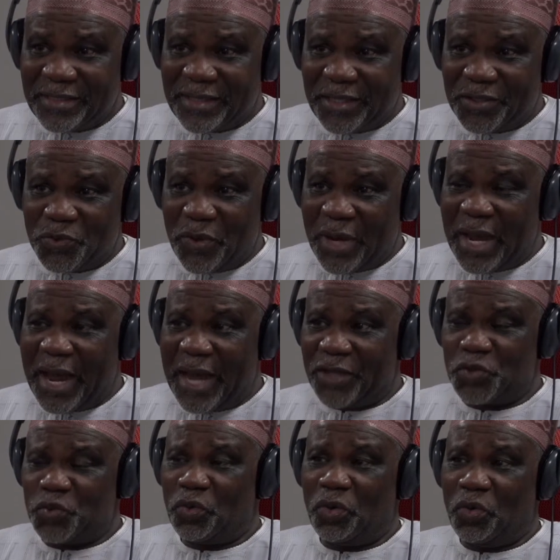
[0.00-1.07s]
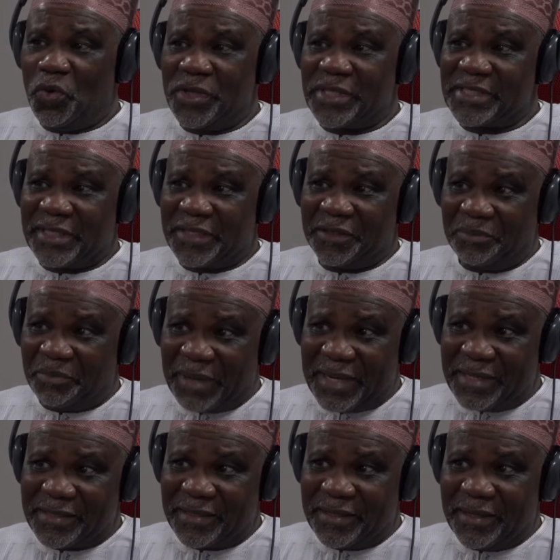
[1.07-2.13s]
it that where actual war is taking
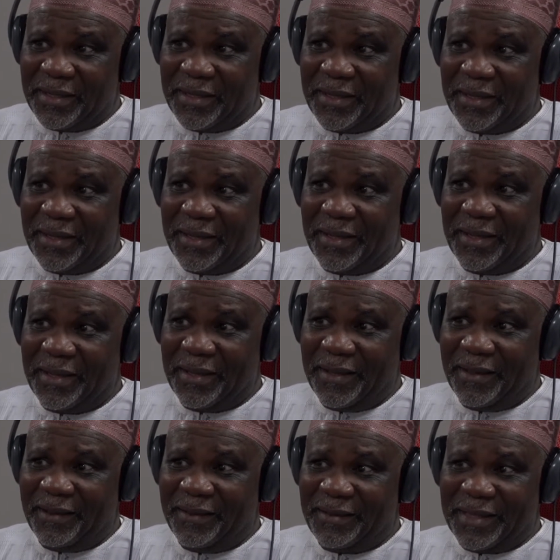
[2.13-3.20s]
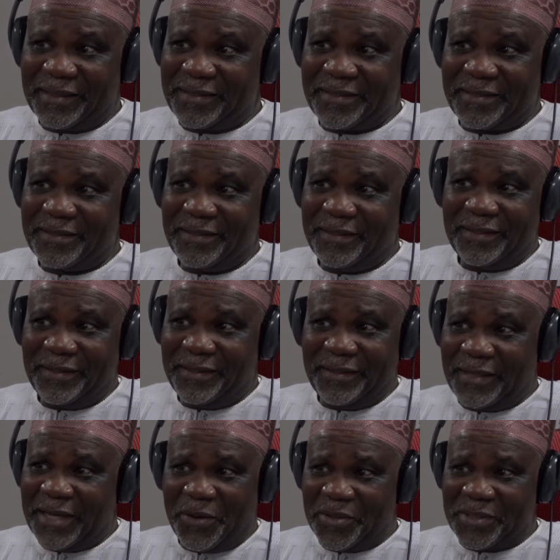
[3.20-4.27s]
place, that
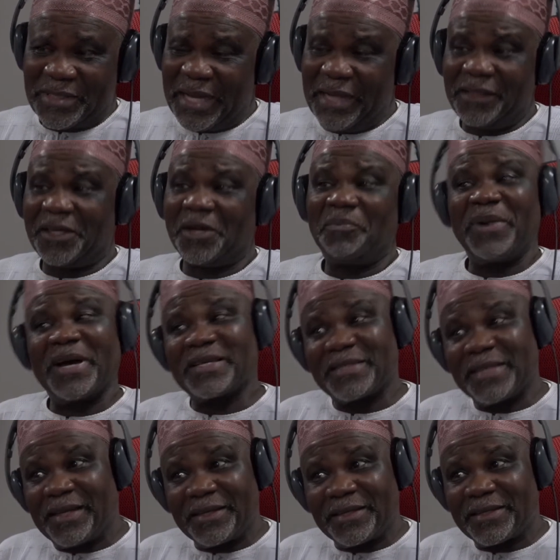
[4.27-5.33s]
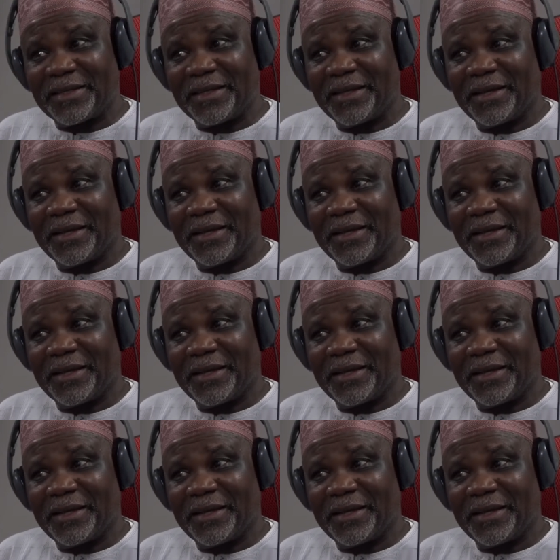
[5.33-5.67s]
there was 100%